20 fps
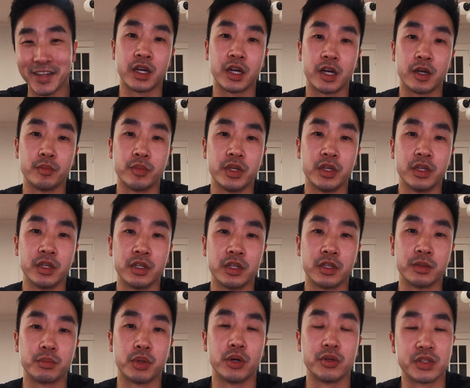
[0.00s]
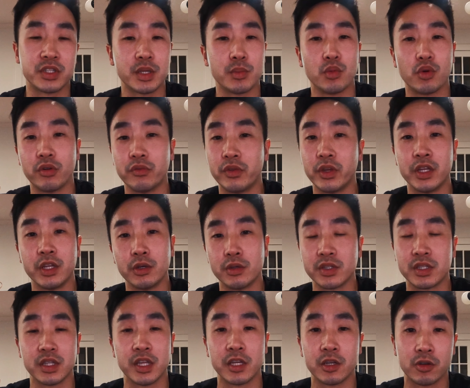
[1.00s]
I'll be posting more
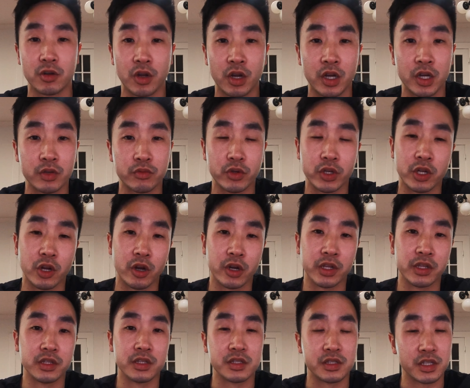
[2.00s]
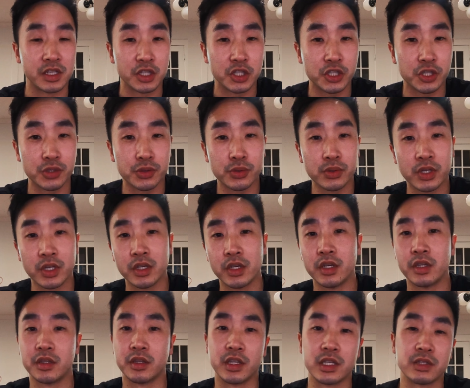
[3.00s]
videos later on regarding this issue.
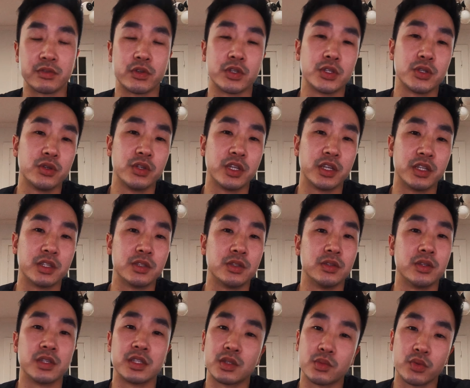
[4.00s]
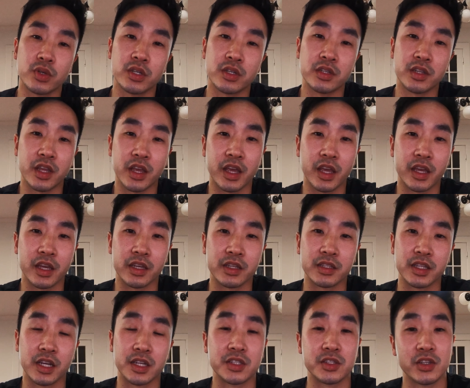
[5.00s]
Thanks for tuning into this one,
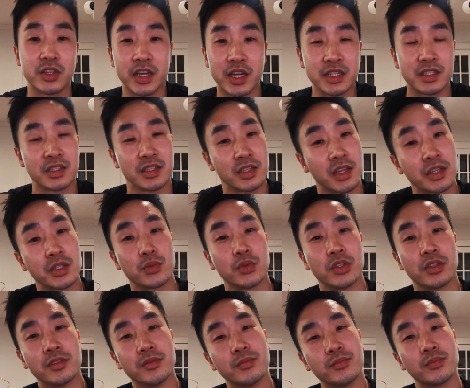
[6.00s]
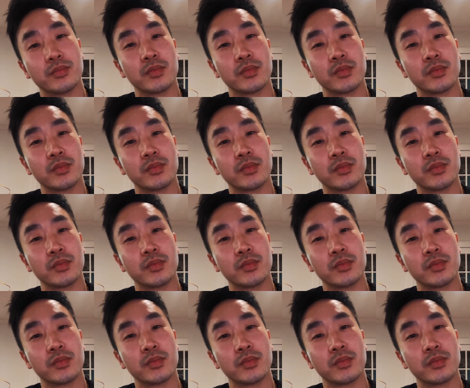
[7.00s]
and I'll see you guys in the next one.